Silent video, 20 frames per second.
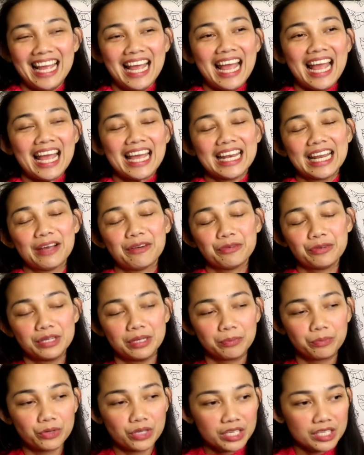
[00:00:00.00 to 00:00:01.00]
And I would
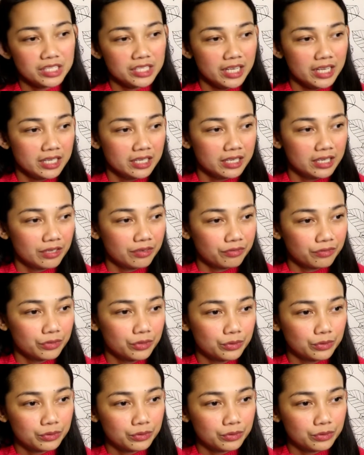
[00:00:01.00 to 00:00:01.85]
appreciate it if you